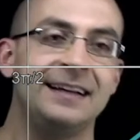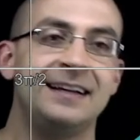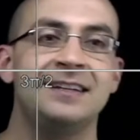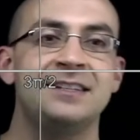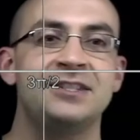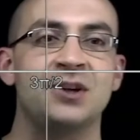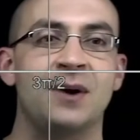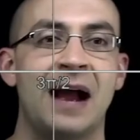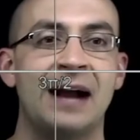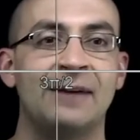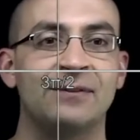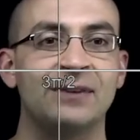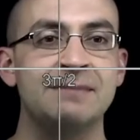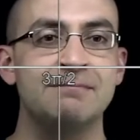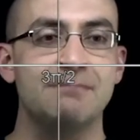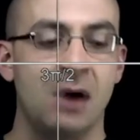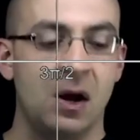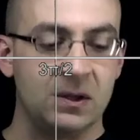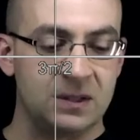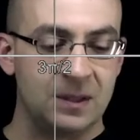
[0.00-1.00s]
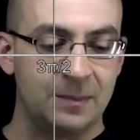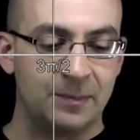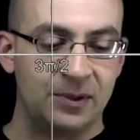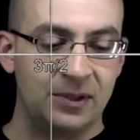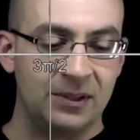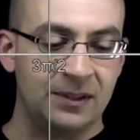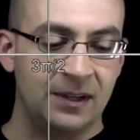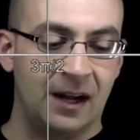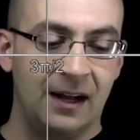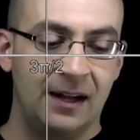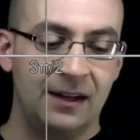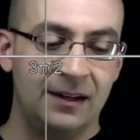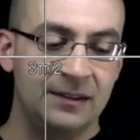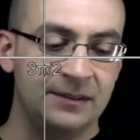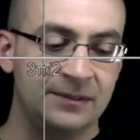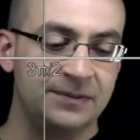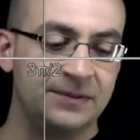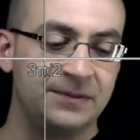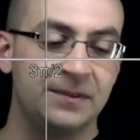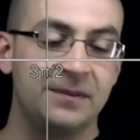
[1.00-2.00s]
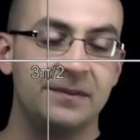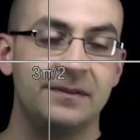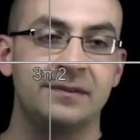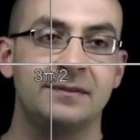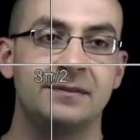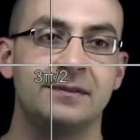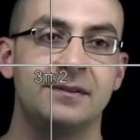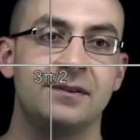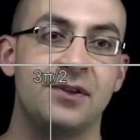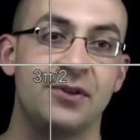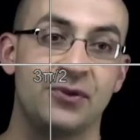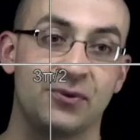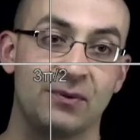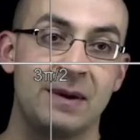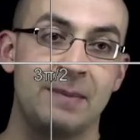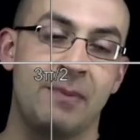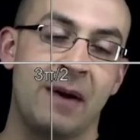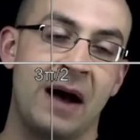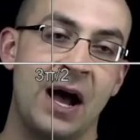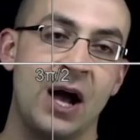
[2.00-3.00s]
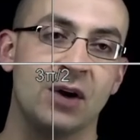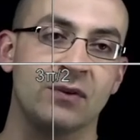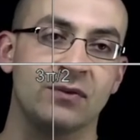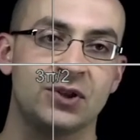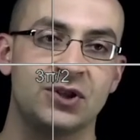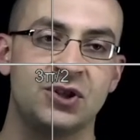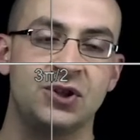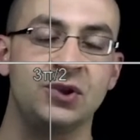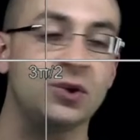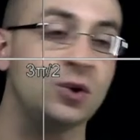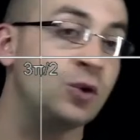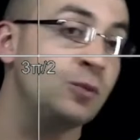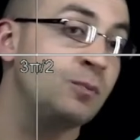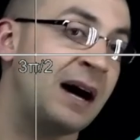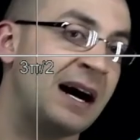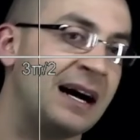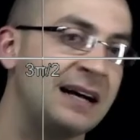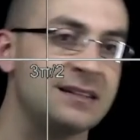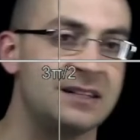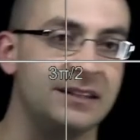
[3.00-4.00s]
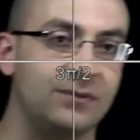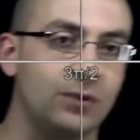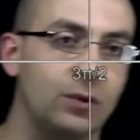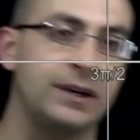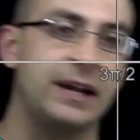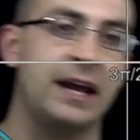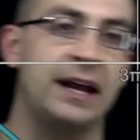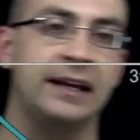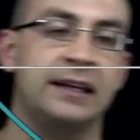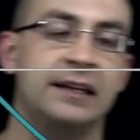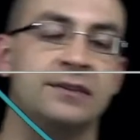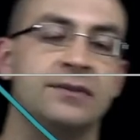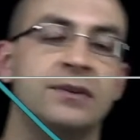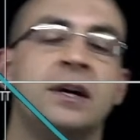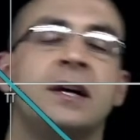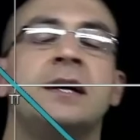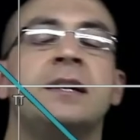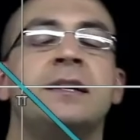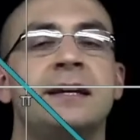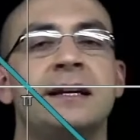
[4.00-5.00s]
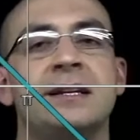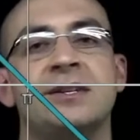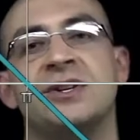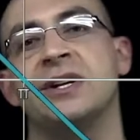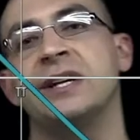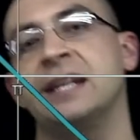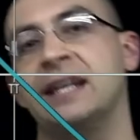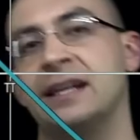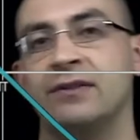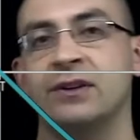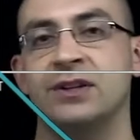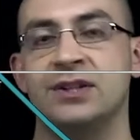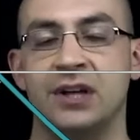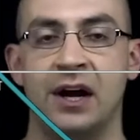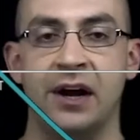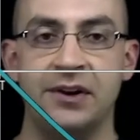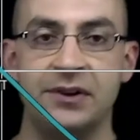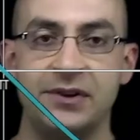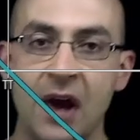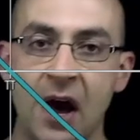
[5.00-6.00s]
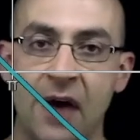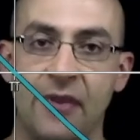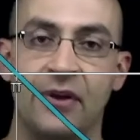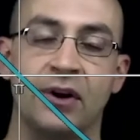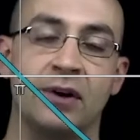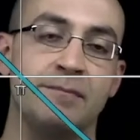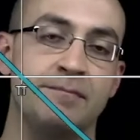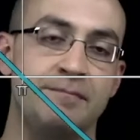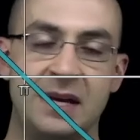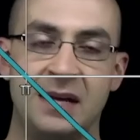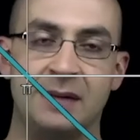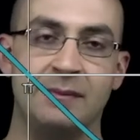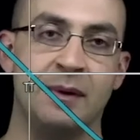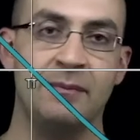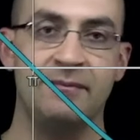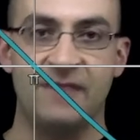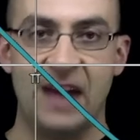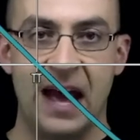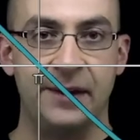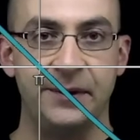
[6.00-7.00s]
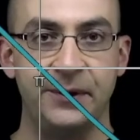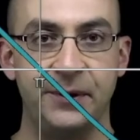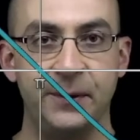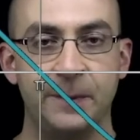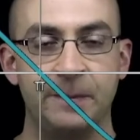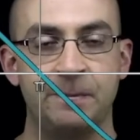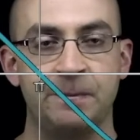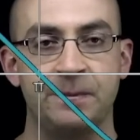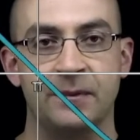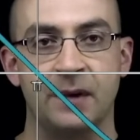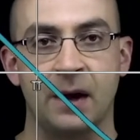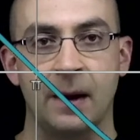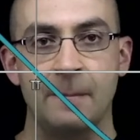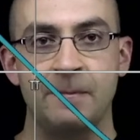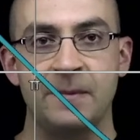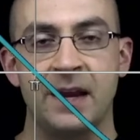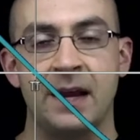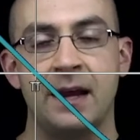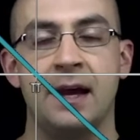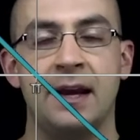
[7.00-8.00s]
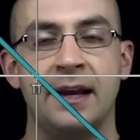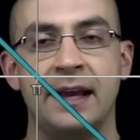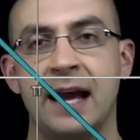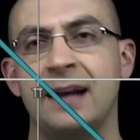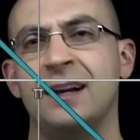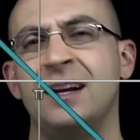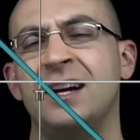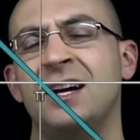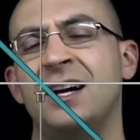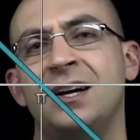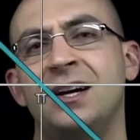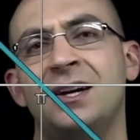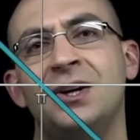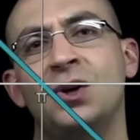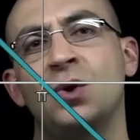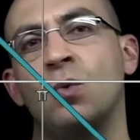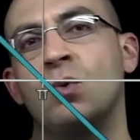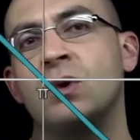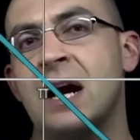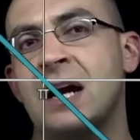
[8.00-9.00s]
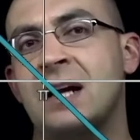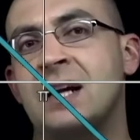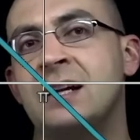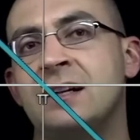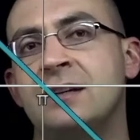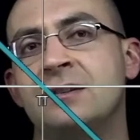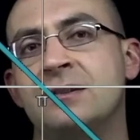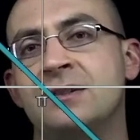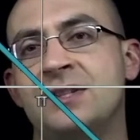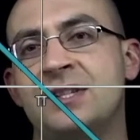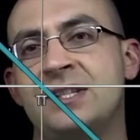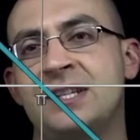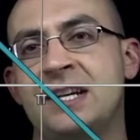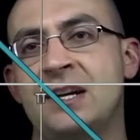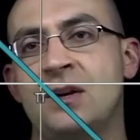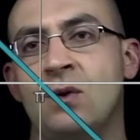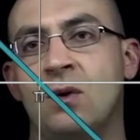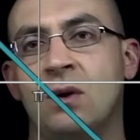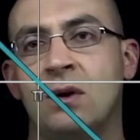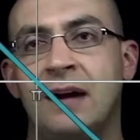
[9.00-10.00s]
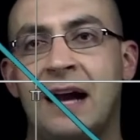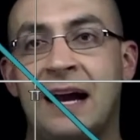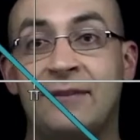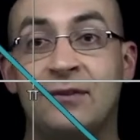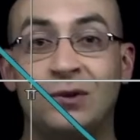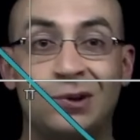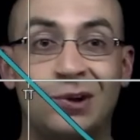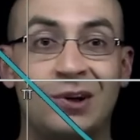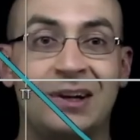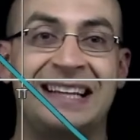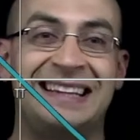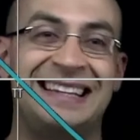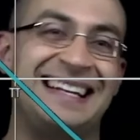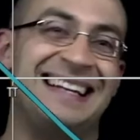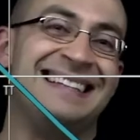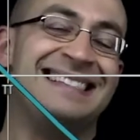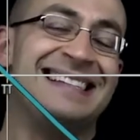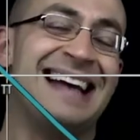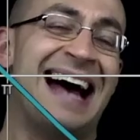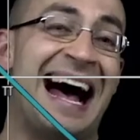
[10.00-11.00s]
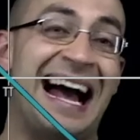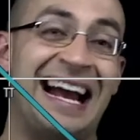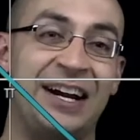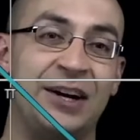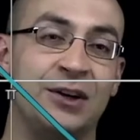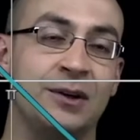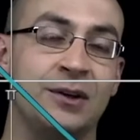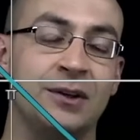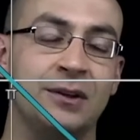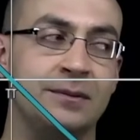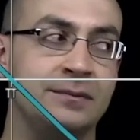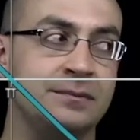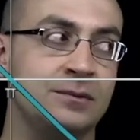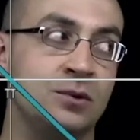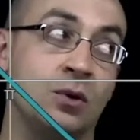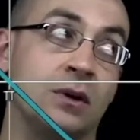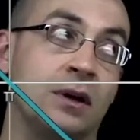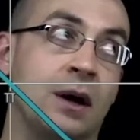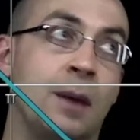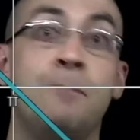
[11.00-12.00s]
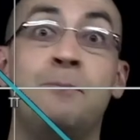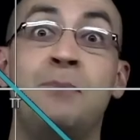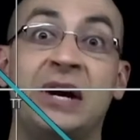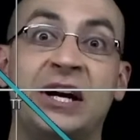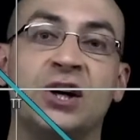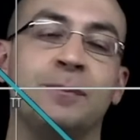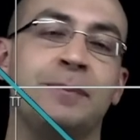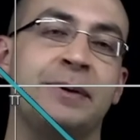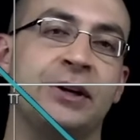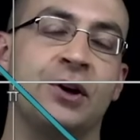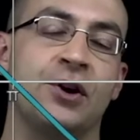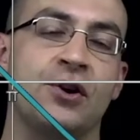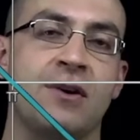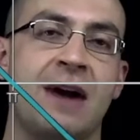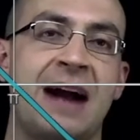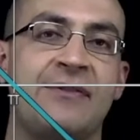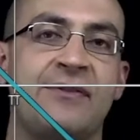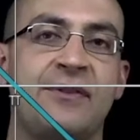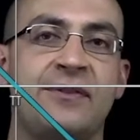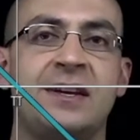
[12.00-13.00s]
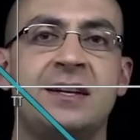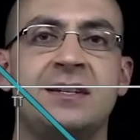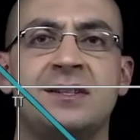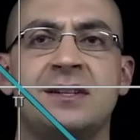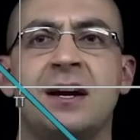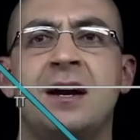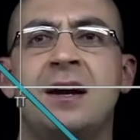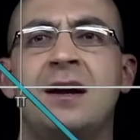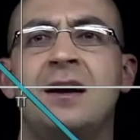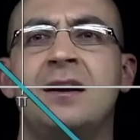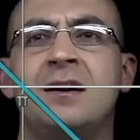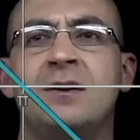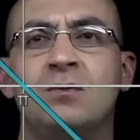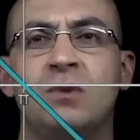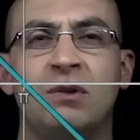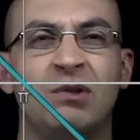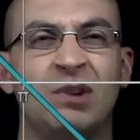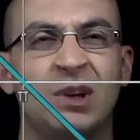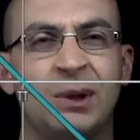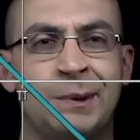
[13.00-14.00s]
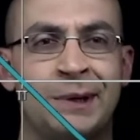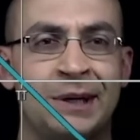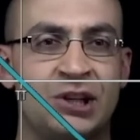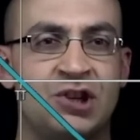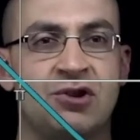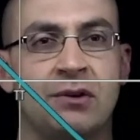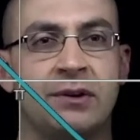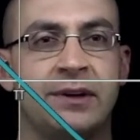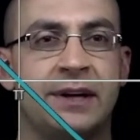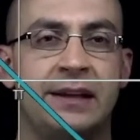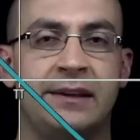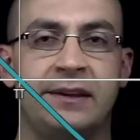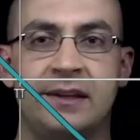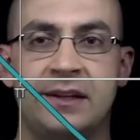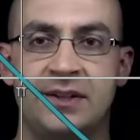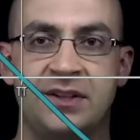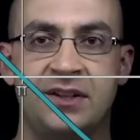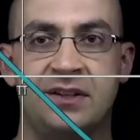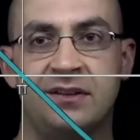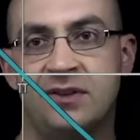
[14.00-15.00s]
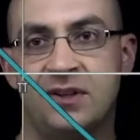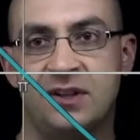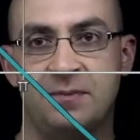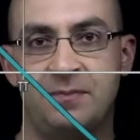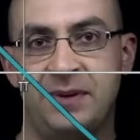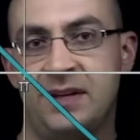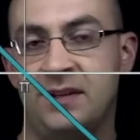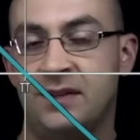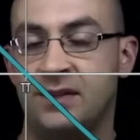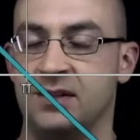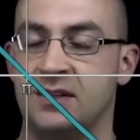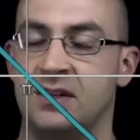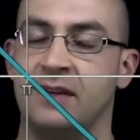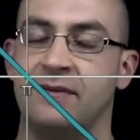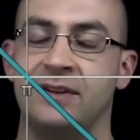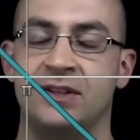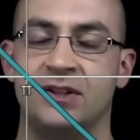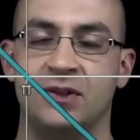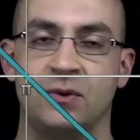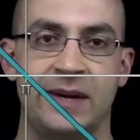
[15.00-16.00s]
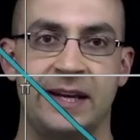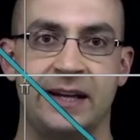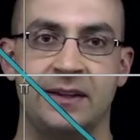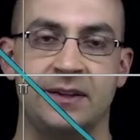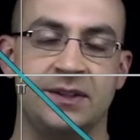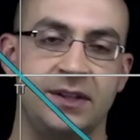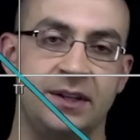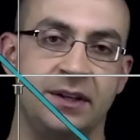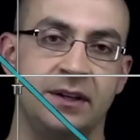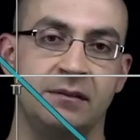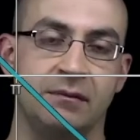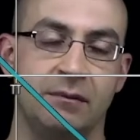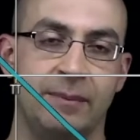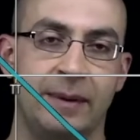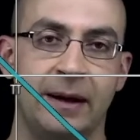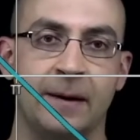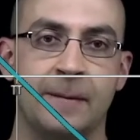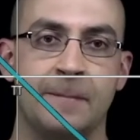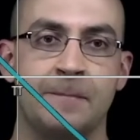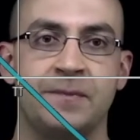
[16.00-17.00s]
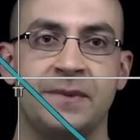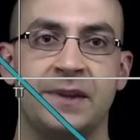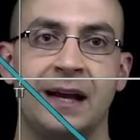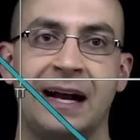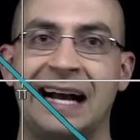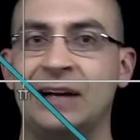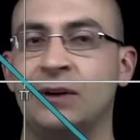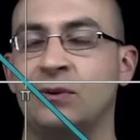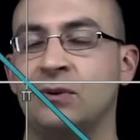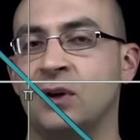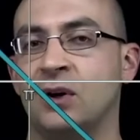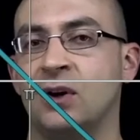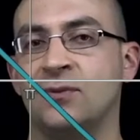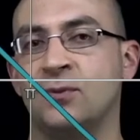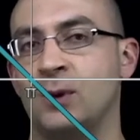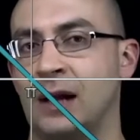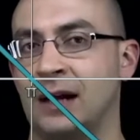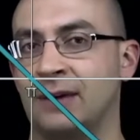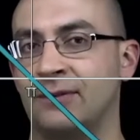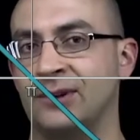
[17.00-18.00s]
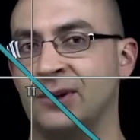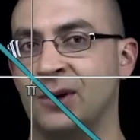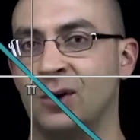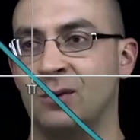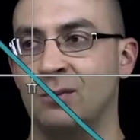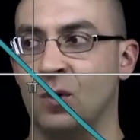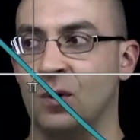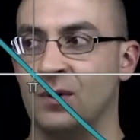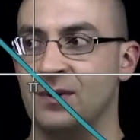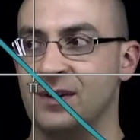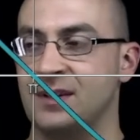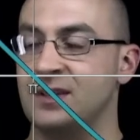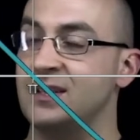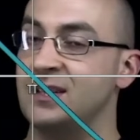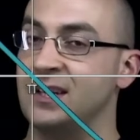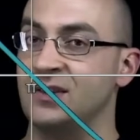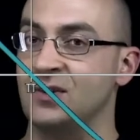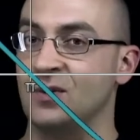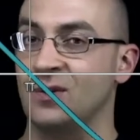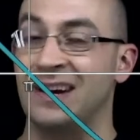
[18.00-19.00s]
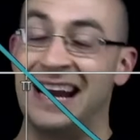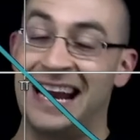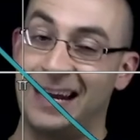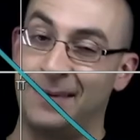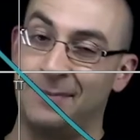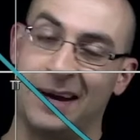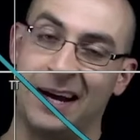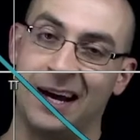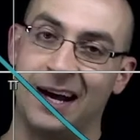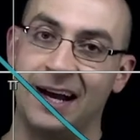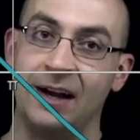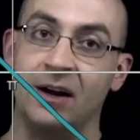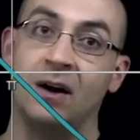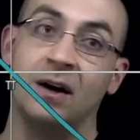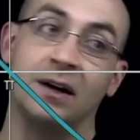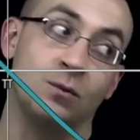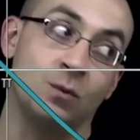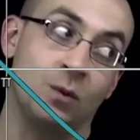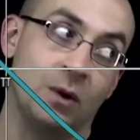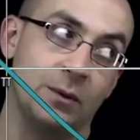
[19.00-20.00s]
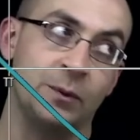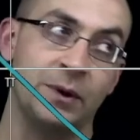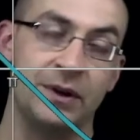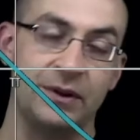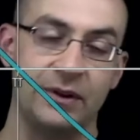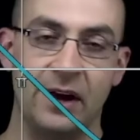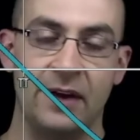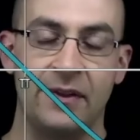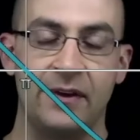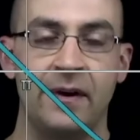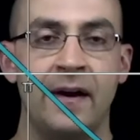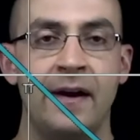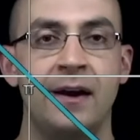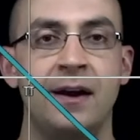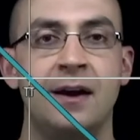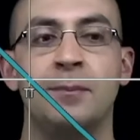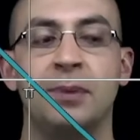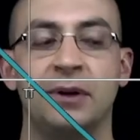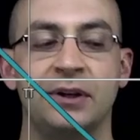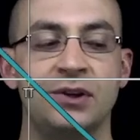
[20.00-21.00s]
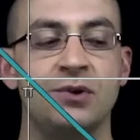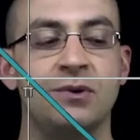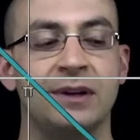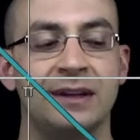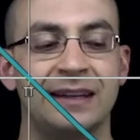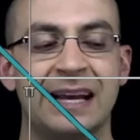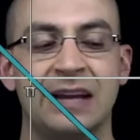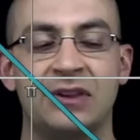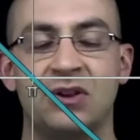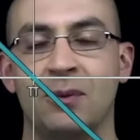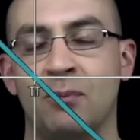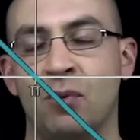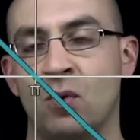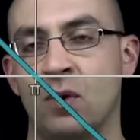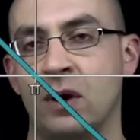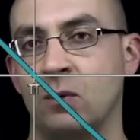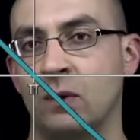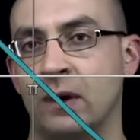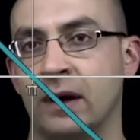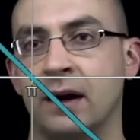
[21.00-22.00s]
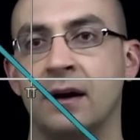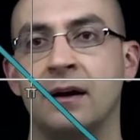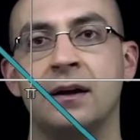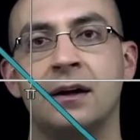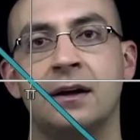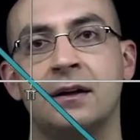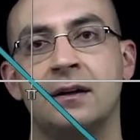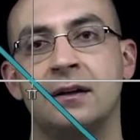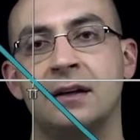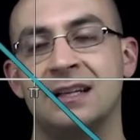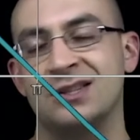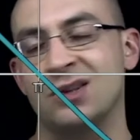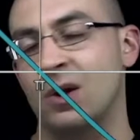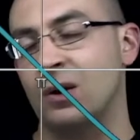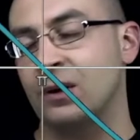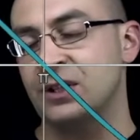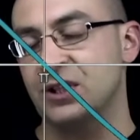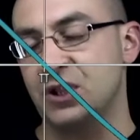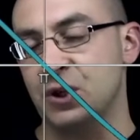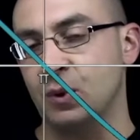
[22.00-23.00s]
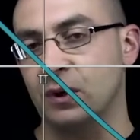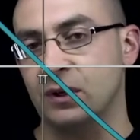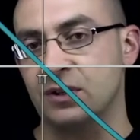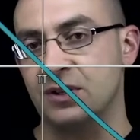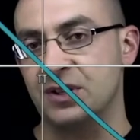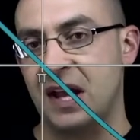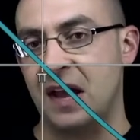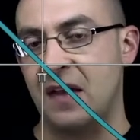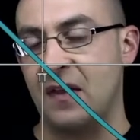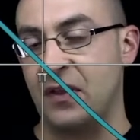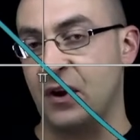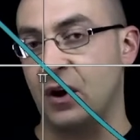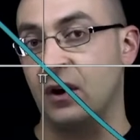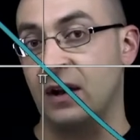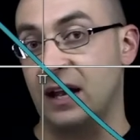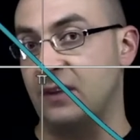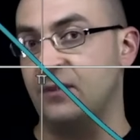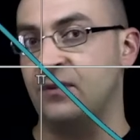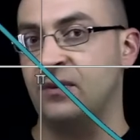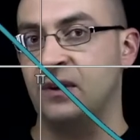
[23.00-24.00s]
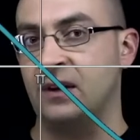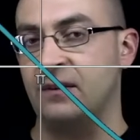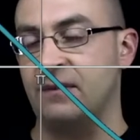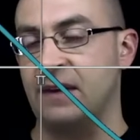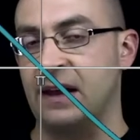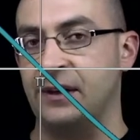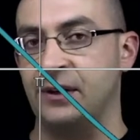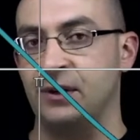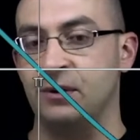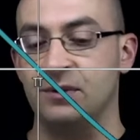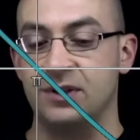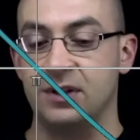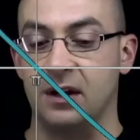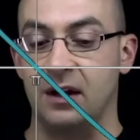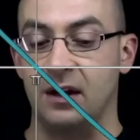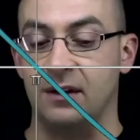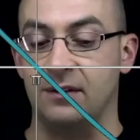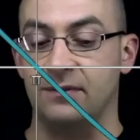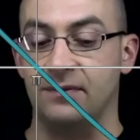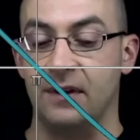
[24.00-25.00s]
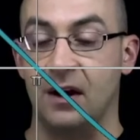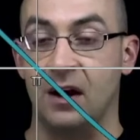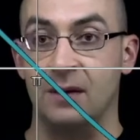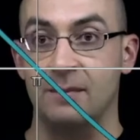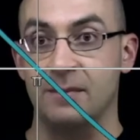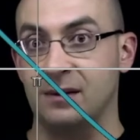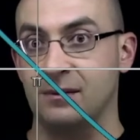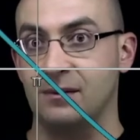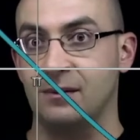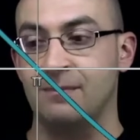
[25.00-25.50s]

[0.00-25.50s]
So every multiple of 3 pi over 2, positive or negative, is going to give us another minimum value. All right? And again, we're not going to see or ever look at the entire or a bigger graph of this. We really want to truncate this to just pieces of it so we can see it a little better. I don't know if we'll ever go more than 6 or 8 pi on one way or the other, but you can get the point where as long as you understand that there are infinite values of our minimum,